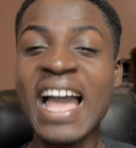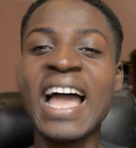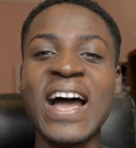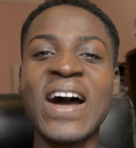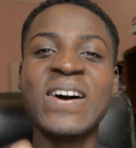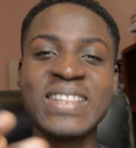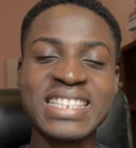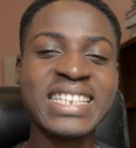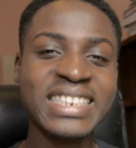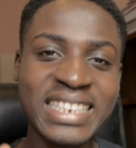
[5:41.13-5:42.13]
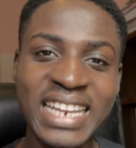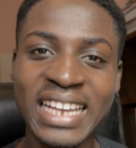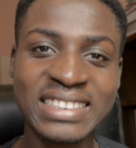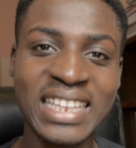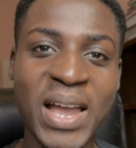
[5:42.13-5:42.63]
Until the
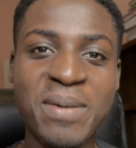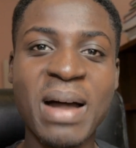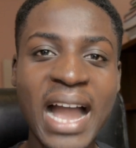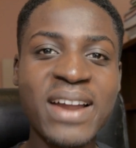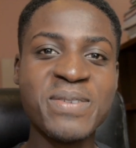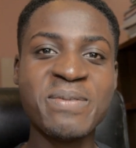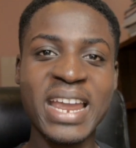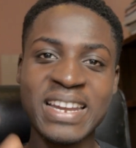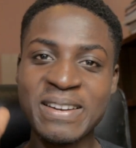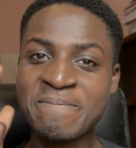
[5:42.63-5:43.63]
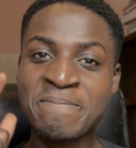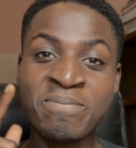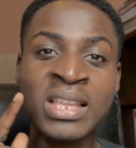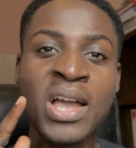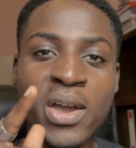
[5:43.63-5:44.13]
next time, I remain
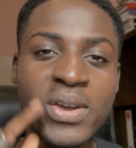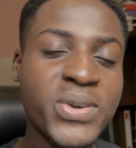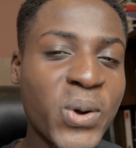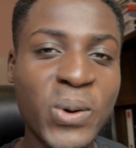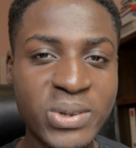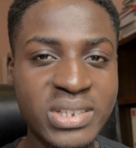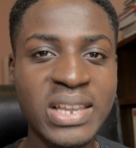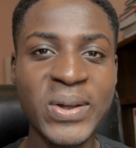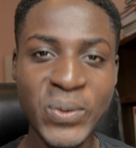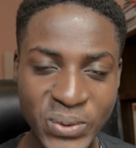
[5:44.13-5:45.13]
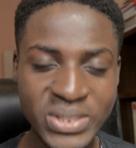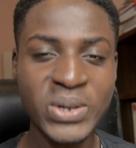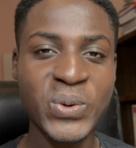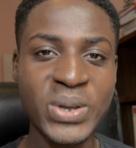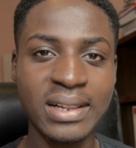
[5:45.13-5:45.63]
yours with a
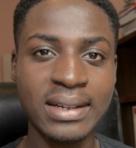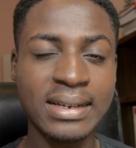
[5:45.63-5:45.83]
quill.